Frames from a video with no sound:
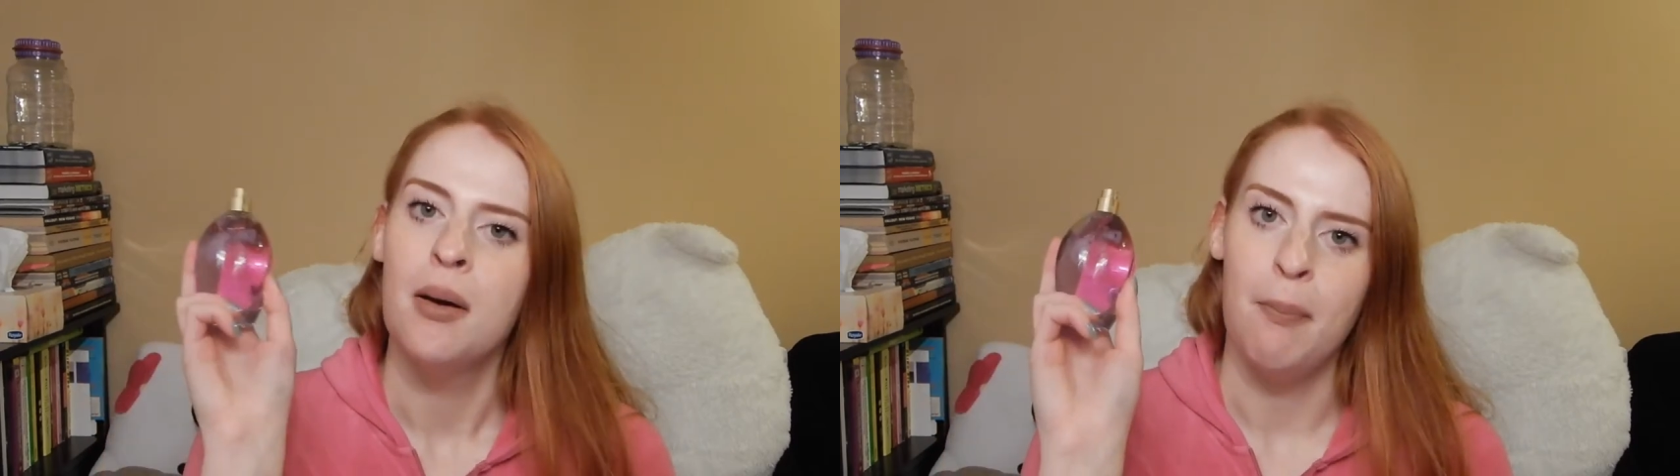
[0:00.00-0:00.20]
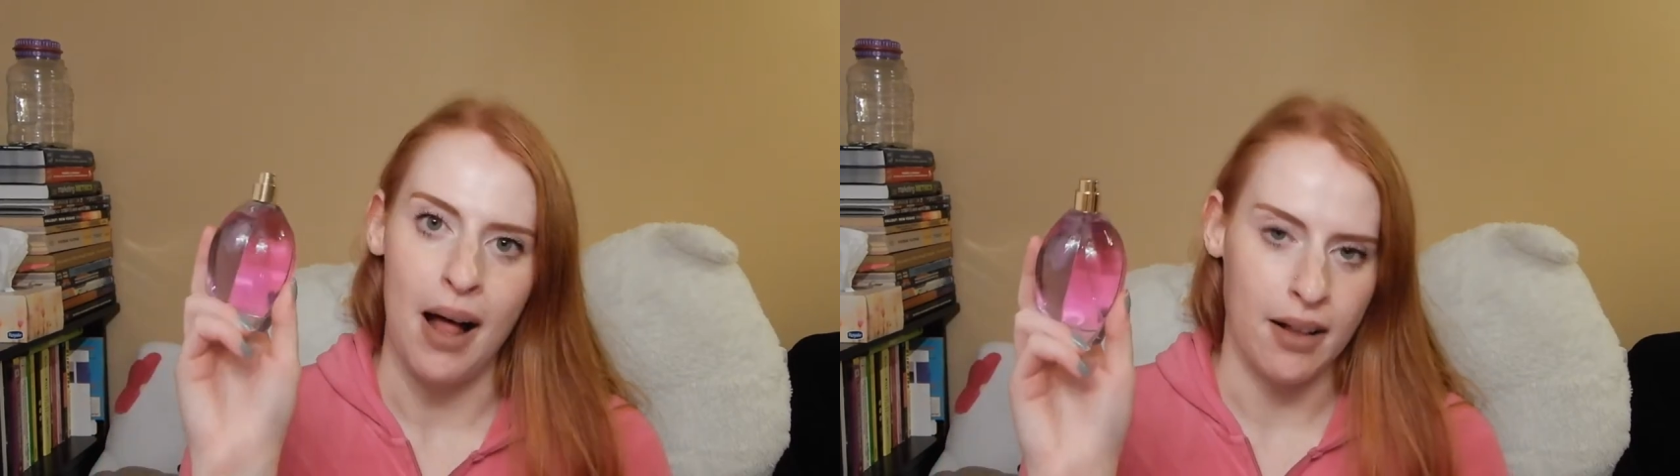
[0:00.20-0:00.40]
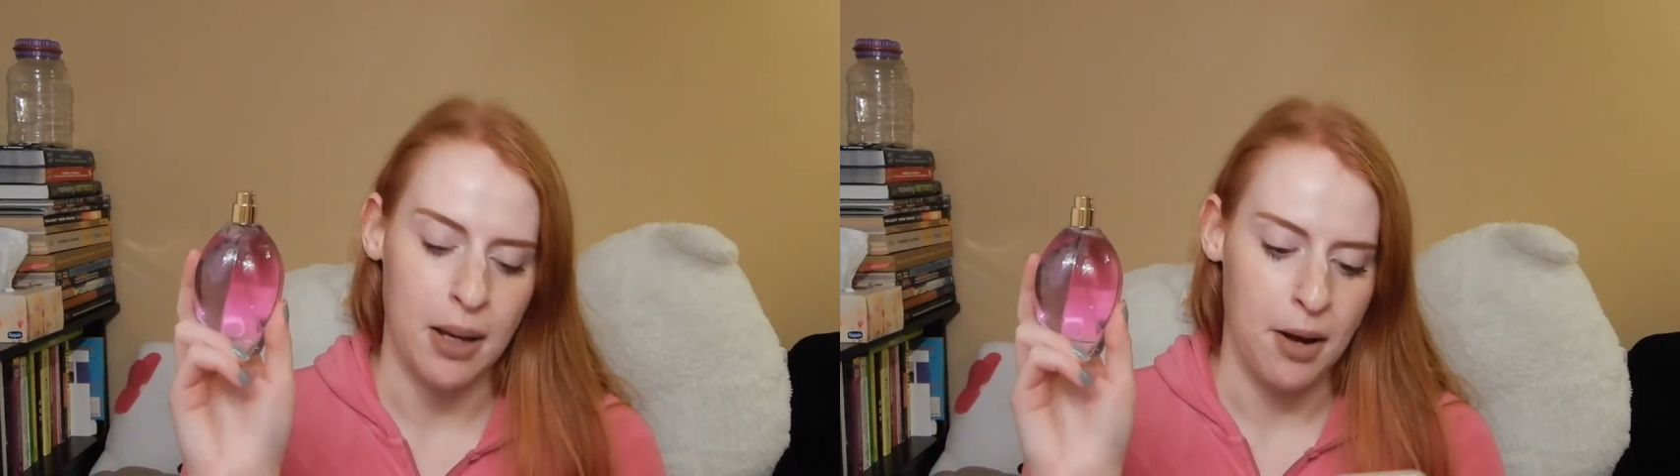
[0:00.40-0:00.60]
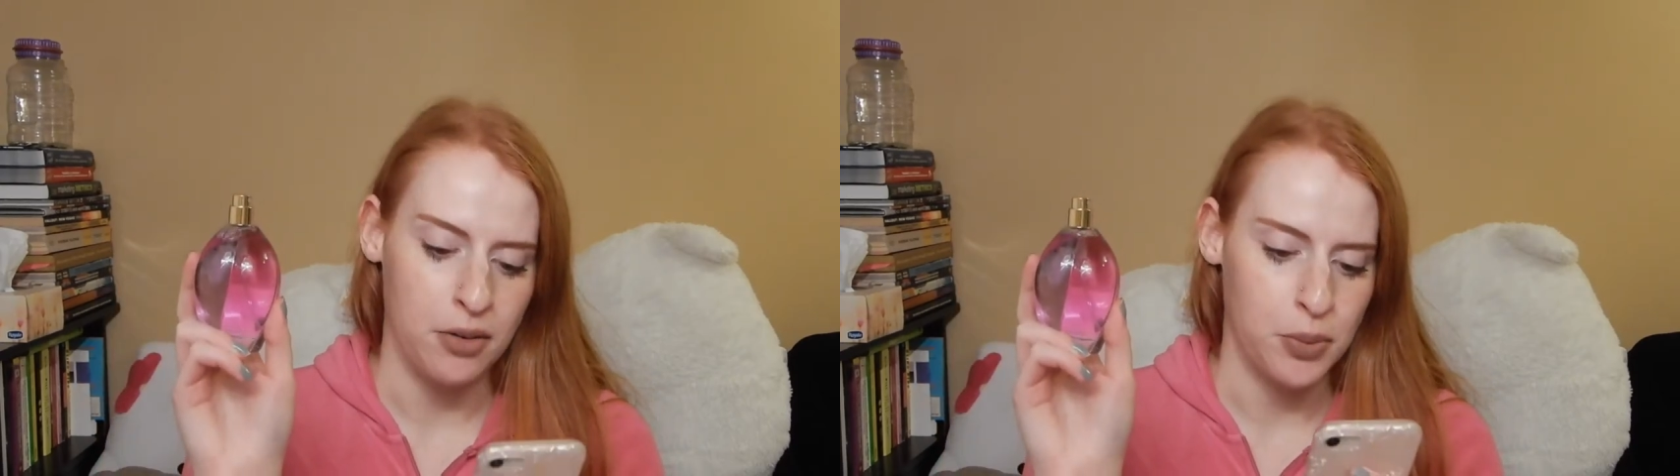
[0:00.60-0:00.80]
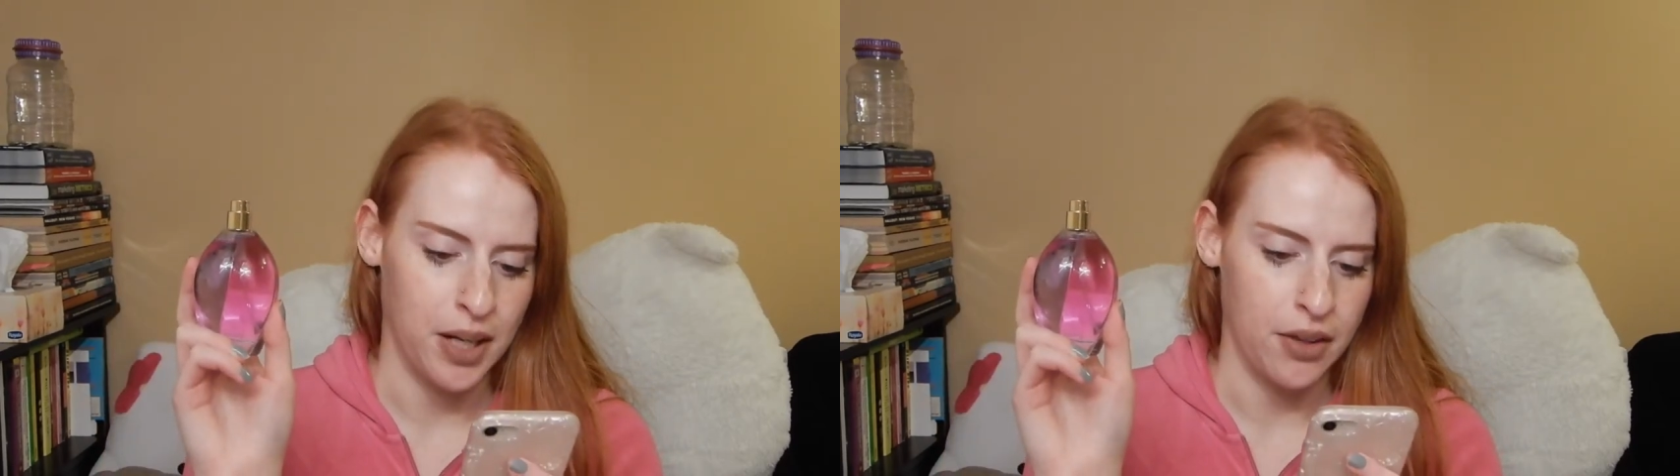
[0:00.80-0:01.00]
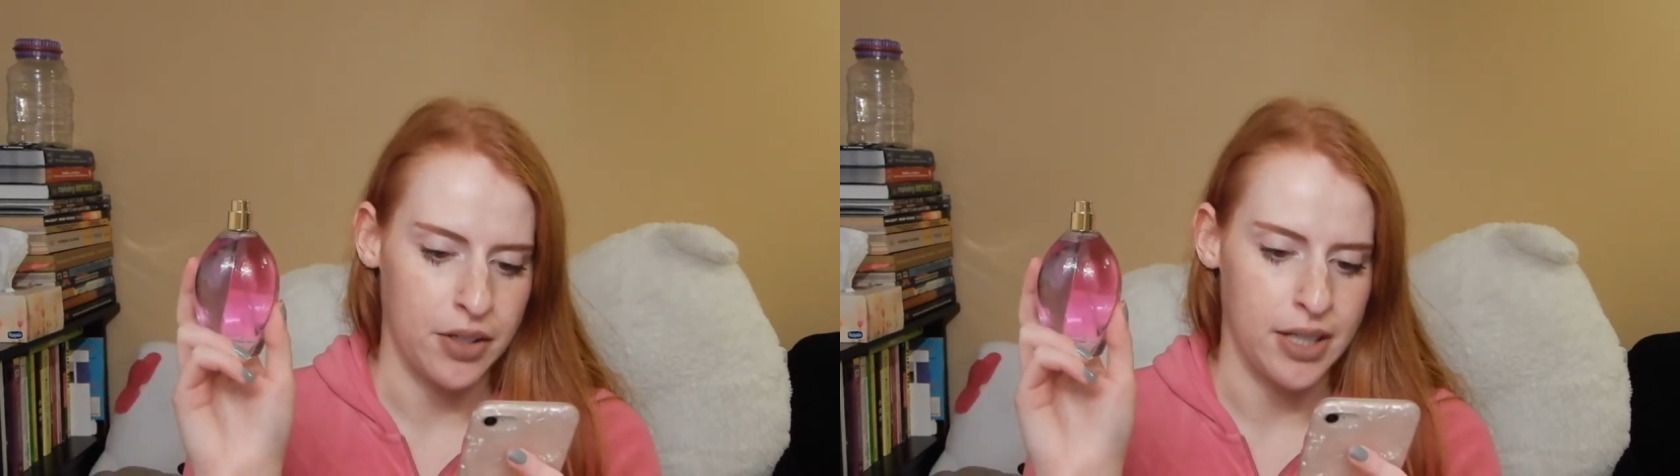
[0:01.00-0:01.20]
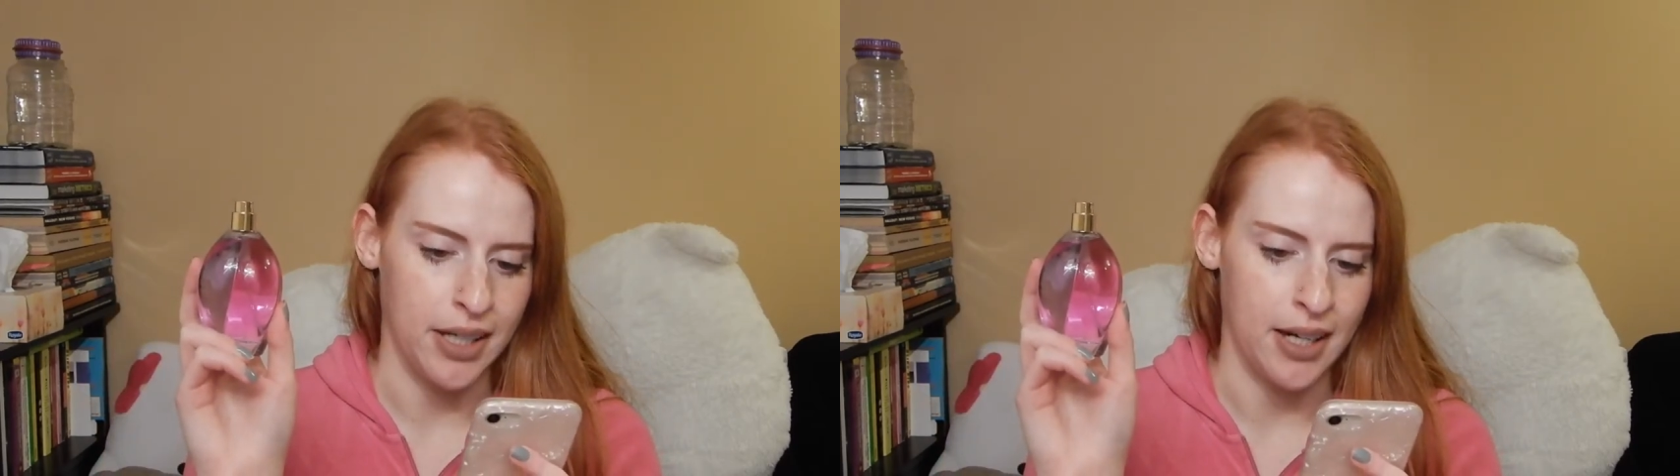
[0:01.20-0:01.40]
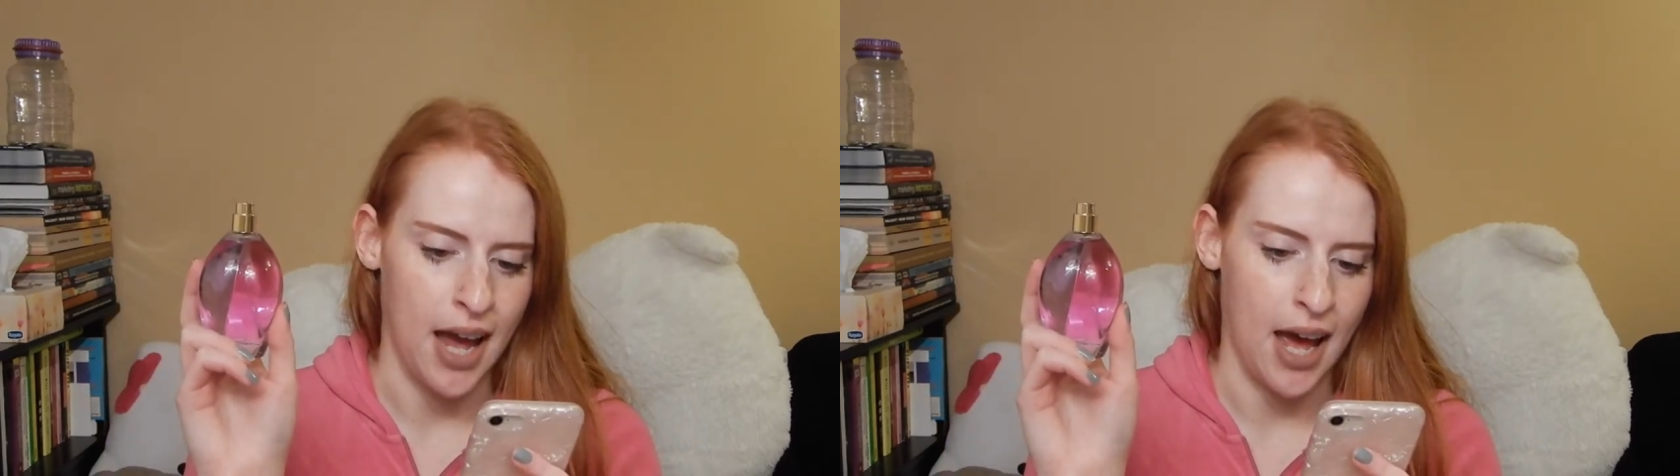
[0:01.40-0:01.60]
Belle came out in twenty thirteen,